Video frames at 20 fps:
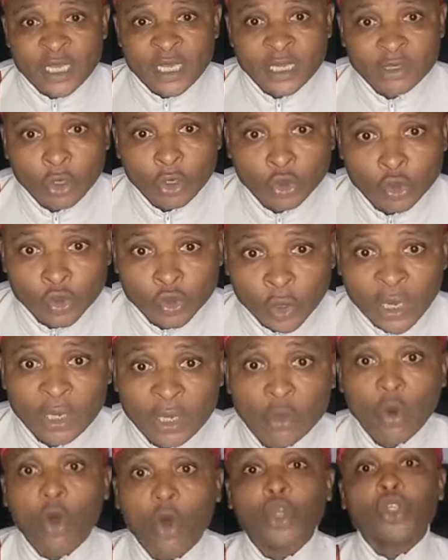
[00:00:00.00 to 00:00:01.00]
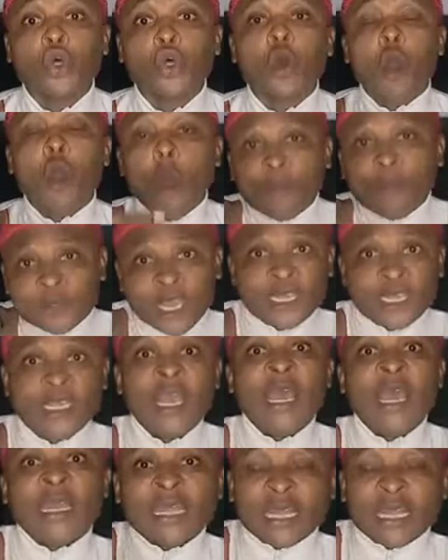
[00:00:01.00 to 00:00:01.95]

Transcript: State, Ojo Zokalo, also opted